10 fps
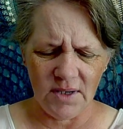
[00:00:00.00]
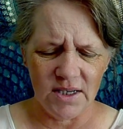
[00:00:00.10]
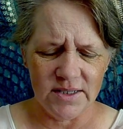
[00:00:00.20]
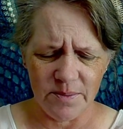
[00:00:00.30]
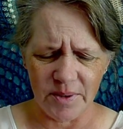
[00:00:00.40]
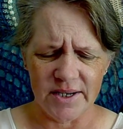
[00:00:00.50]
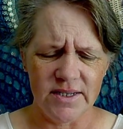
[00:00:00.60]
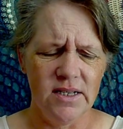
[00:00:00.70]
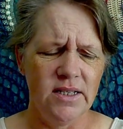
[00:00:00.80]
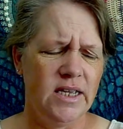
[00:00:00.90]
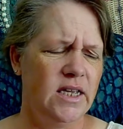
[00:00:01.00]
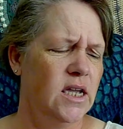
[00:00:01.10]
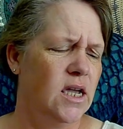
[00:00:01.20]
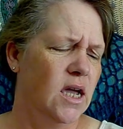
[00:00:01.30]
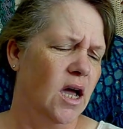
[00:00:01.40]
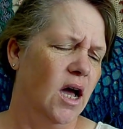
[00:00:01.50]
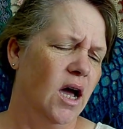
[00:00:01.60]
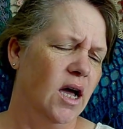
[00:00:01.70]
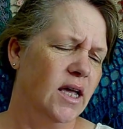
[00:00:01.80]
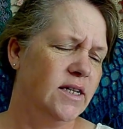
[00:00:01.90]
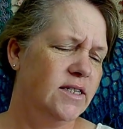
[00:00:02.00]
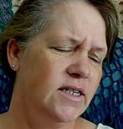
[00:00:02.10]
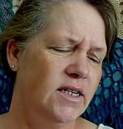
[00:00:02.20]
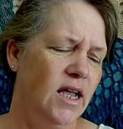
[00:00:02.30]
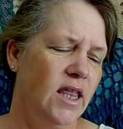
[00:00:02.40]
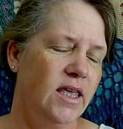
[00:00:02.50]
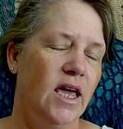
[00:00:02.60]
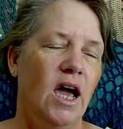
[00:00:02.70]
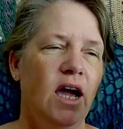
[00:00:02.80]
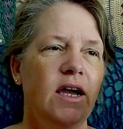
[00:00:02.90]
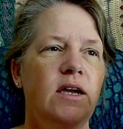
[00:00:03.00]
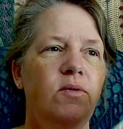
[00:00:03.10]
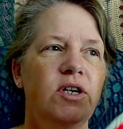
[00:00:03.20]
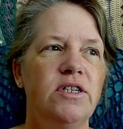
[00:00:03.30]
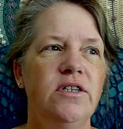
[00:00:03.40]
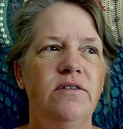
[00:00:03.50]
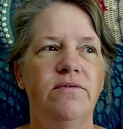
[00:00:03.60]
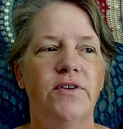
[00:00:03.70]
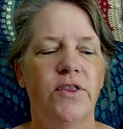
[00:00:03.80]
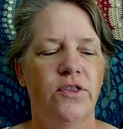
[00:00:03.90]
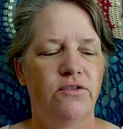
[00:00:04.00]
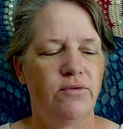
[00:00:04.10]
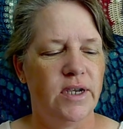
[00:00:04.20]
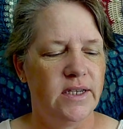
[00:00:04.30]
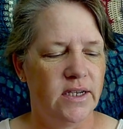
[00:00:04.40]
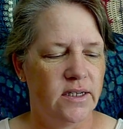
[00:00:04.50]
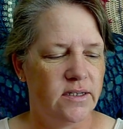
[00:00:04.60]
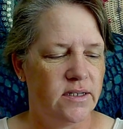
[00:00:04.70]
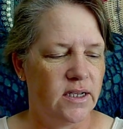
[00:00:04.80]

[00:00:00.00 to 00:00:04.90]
Surprisingly, It didn't, like, I worked on it for 3 days to